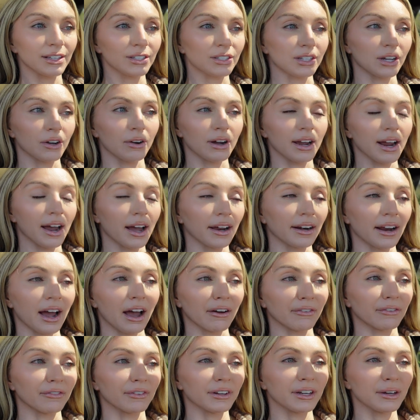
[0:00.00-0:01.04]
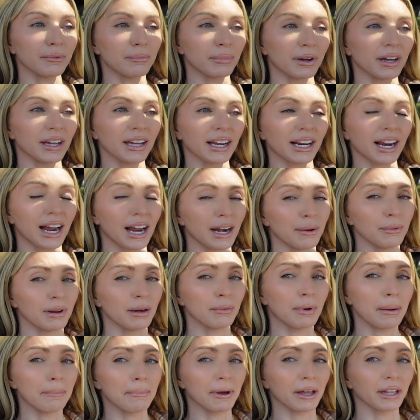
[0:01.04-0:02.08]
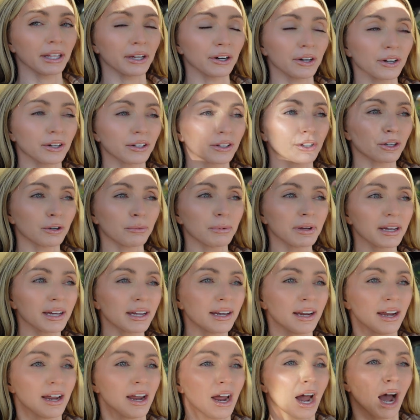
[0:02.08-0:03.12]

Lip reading: So I had half of it, but it kind of made my belly hurt a little bit.